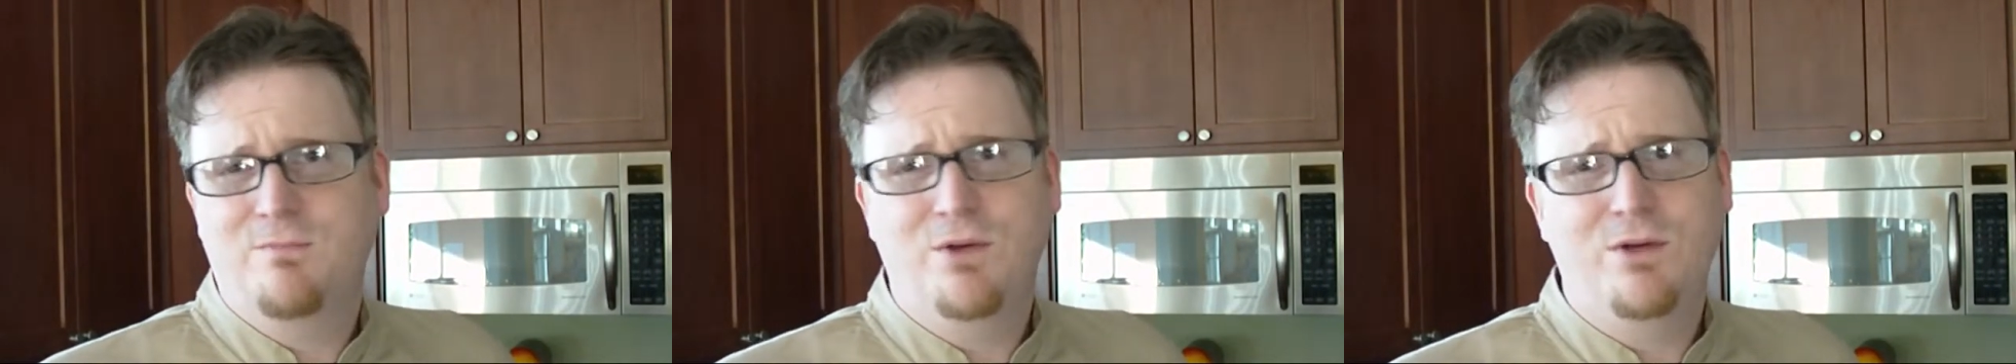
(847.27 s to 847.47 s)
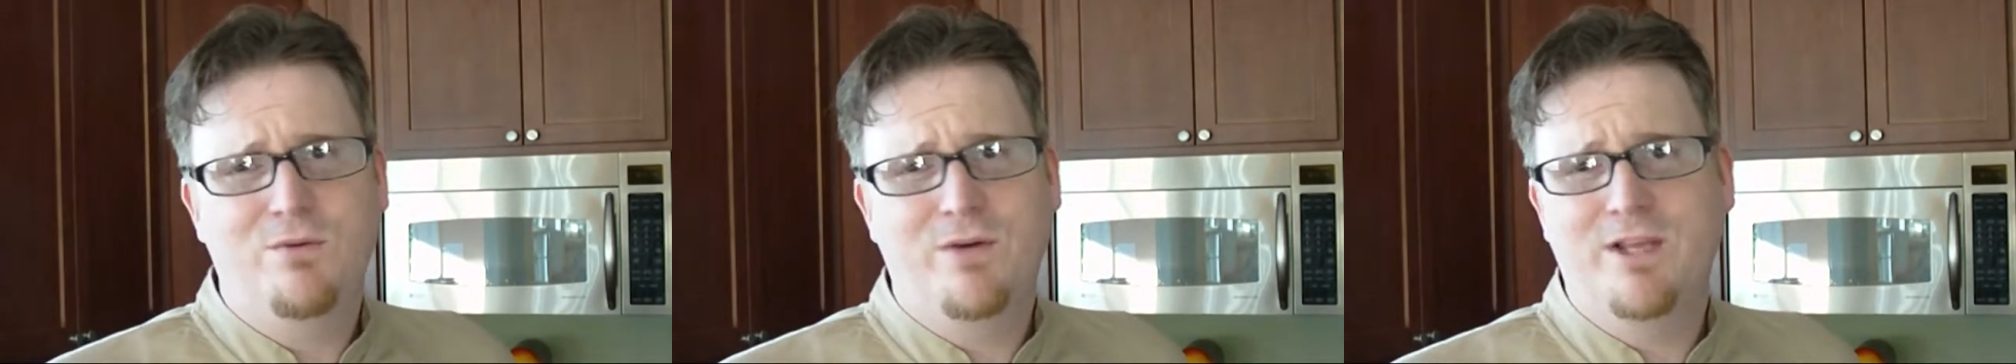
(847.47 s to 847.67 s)

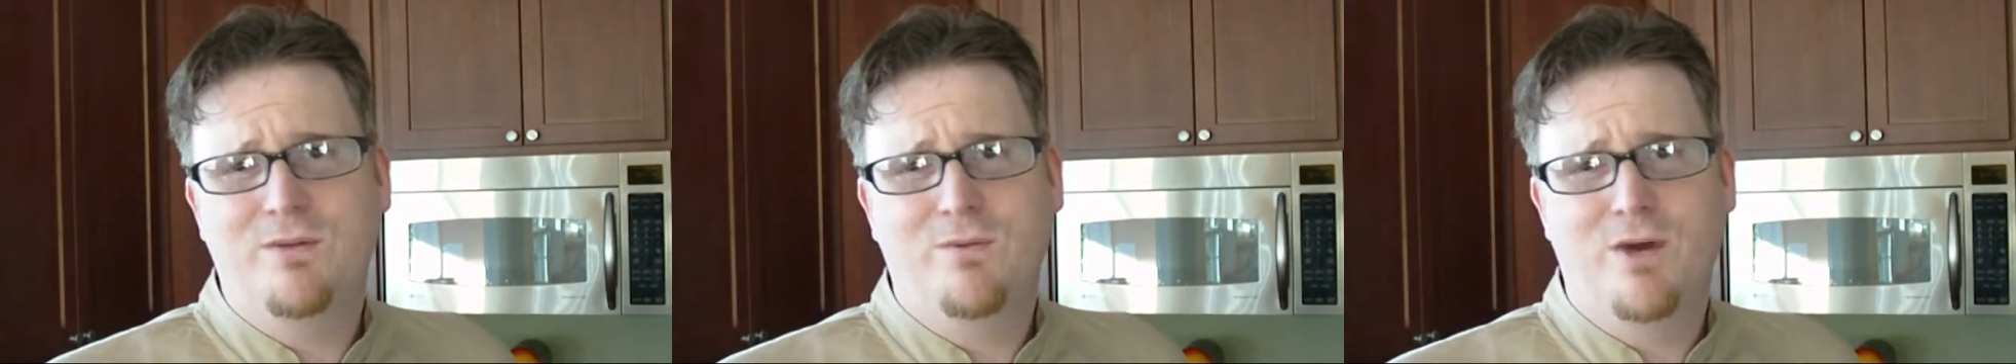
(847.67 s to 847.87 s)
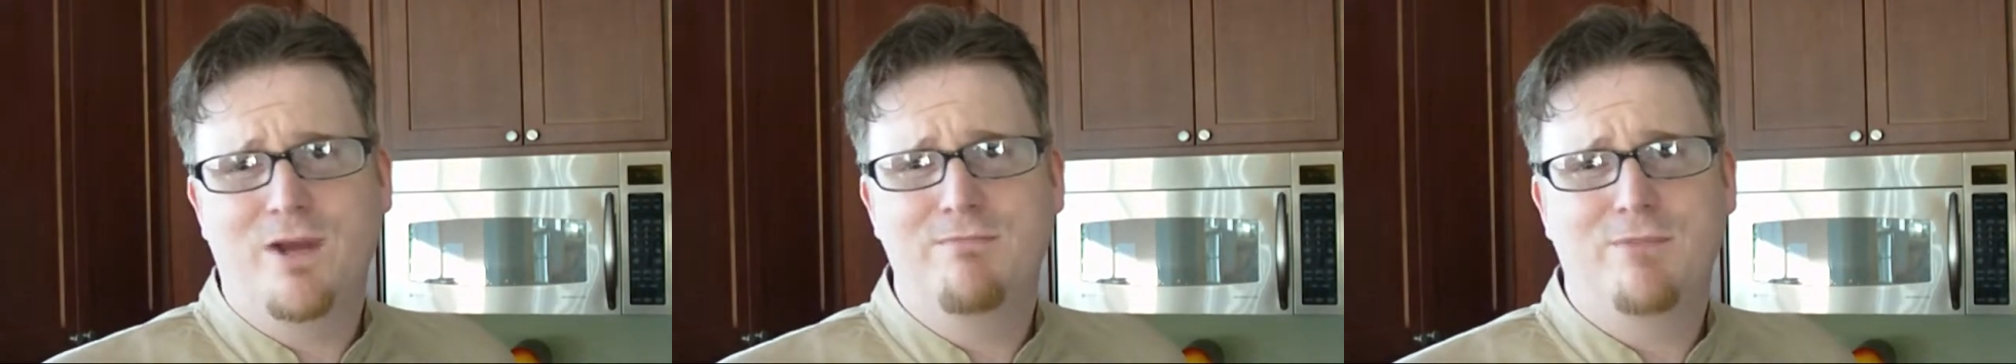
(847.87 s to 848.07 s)
put away
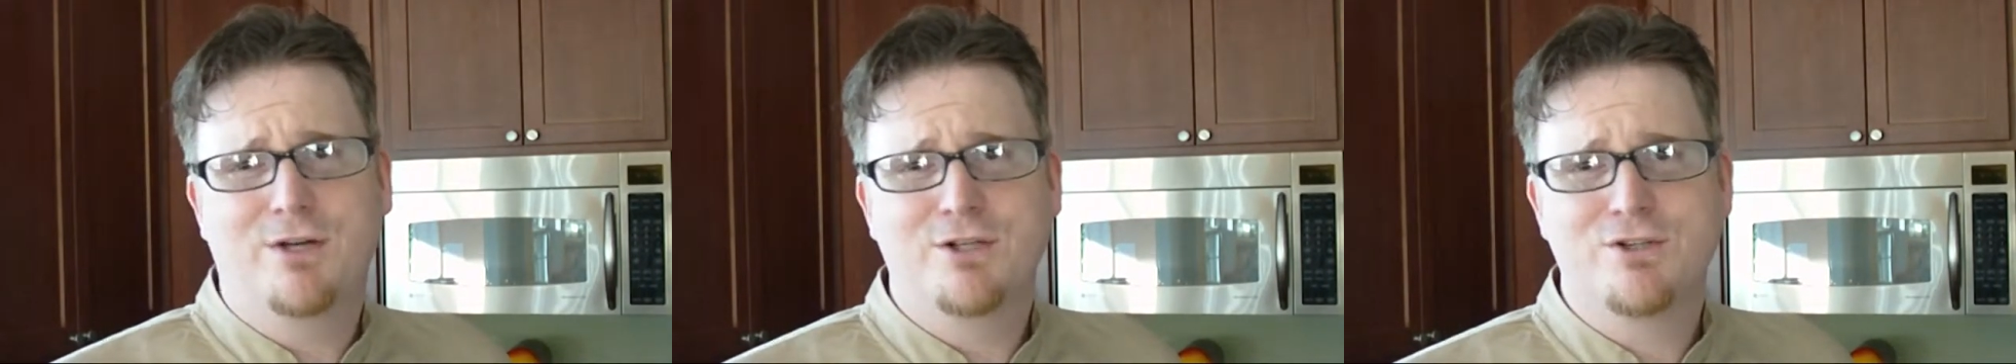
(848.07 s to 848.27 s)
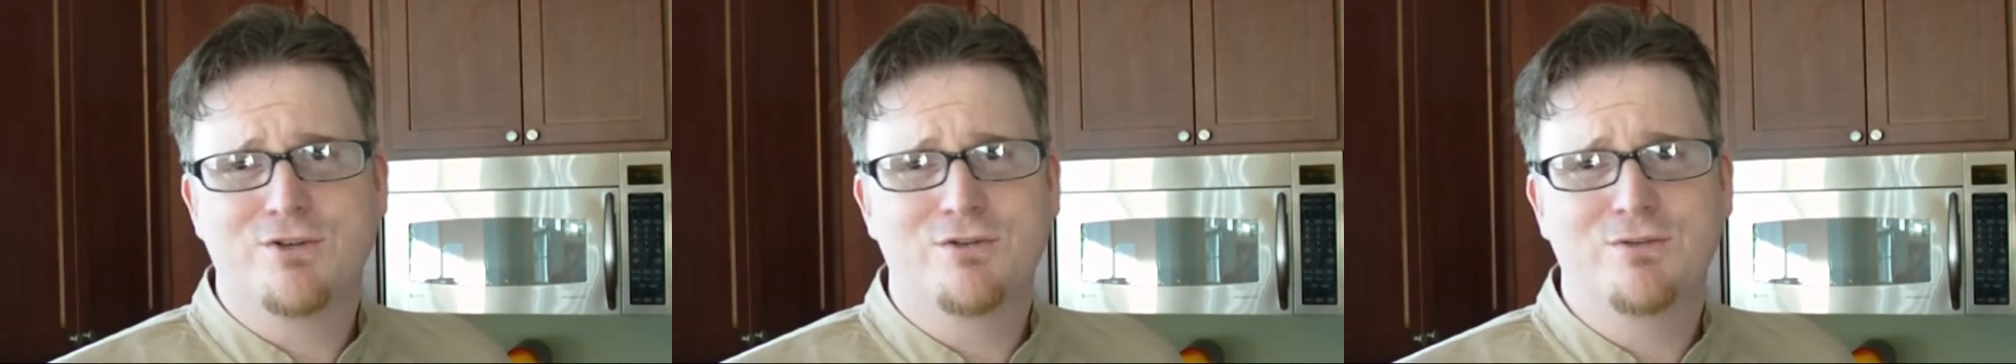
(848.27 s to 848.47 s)
the white
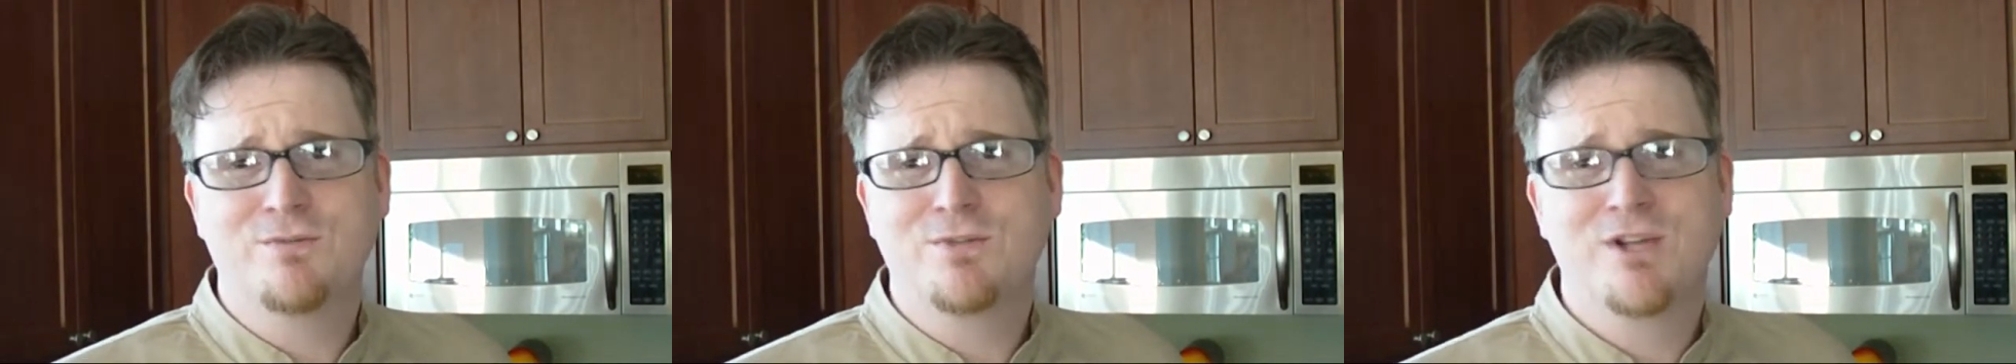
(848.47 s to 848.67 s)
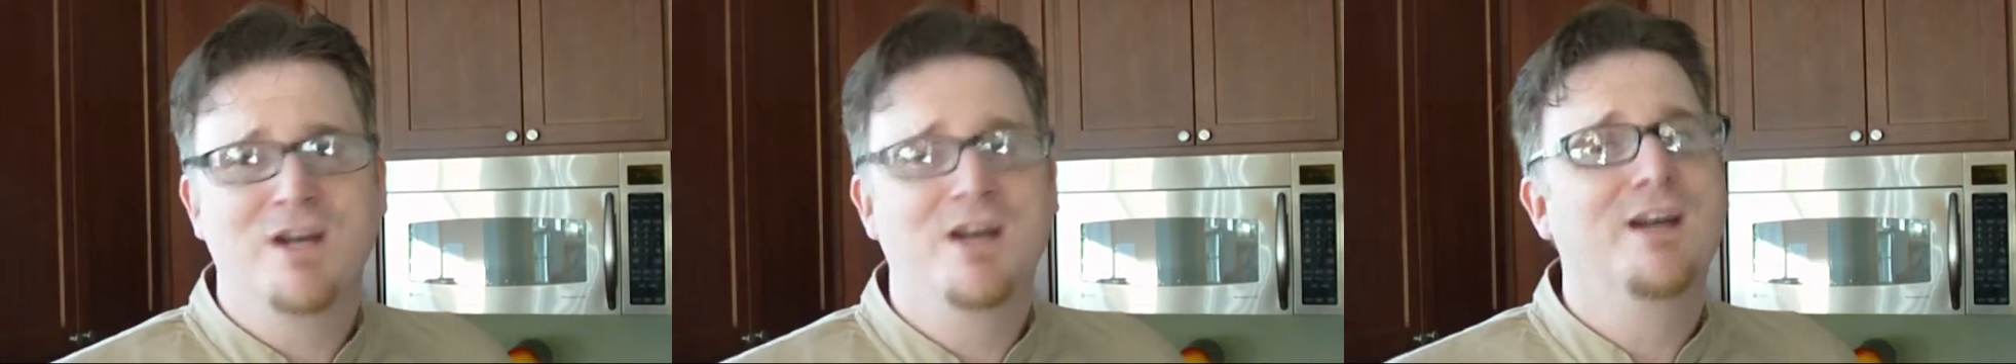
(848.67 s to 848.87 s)

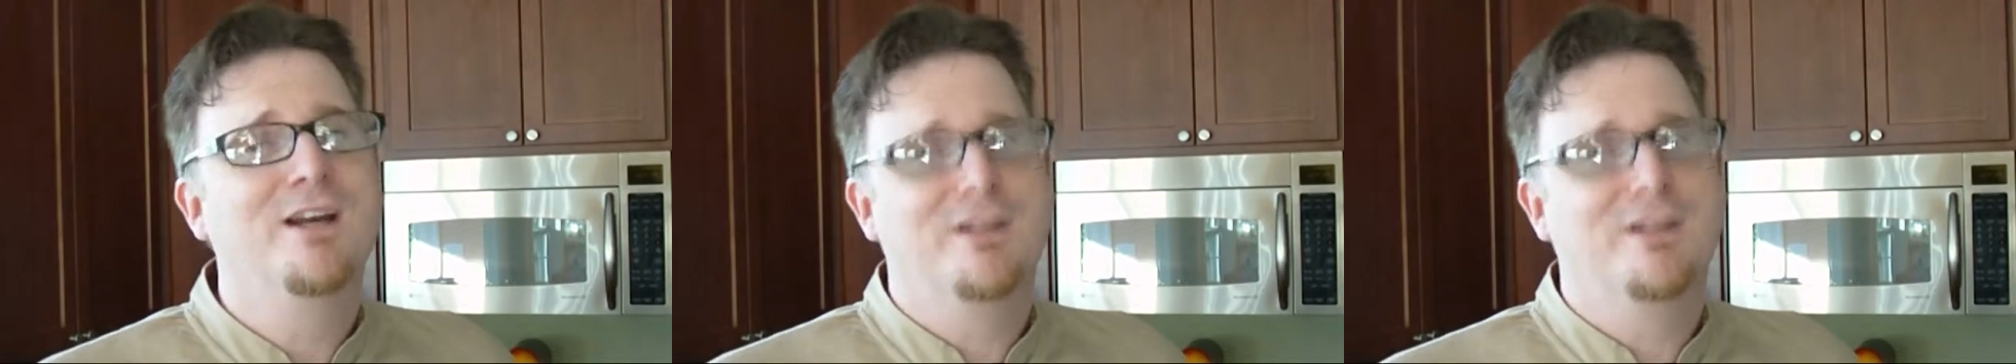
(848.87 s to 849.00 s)
mushrooms,